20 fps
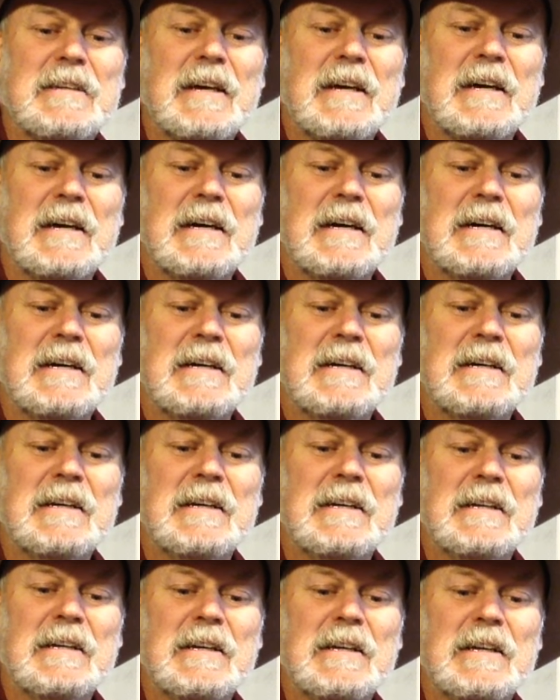The
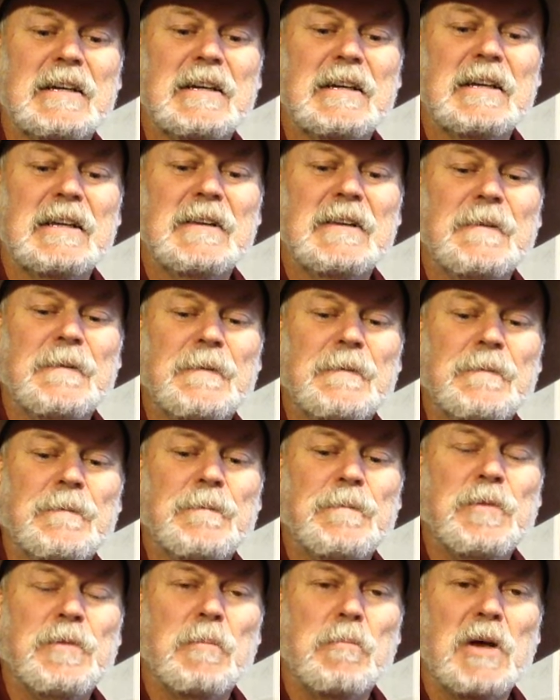
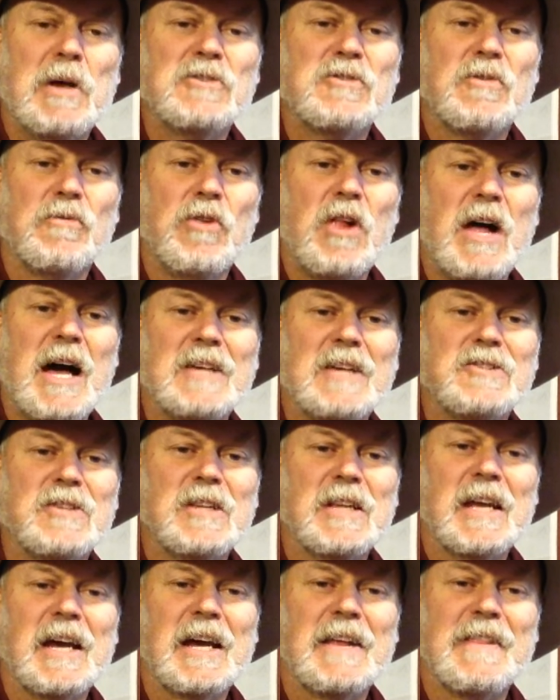muzzle
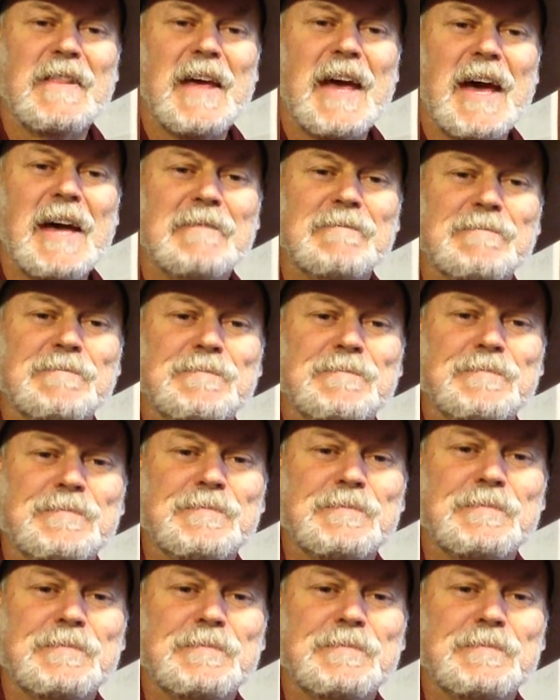velocity on that,